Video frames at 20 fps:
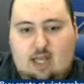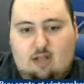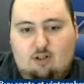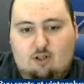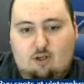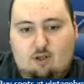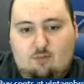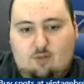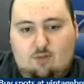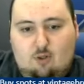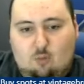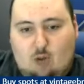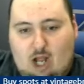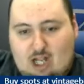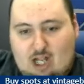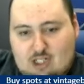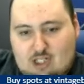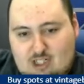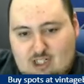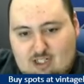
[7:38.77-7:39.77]
know if you're
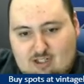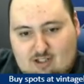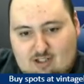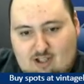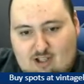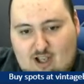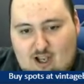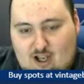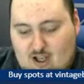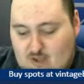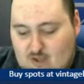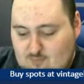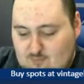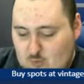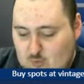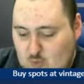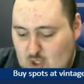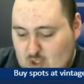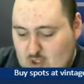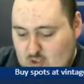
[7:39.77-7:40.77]
watching. If you
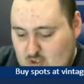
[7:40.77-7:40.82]
want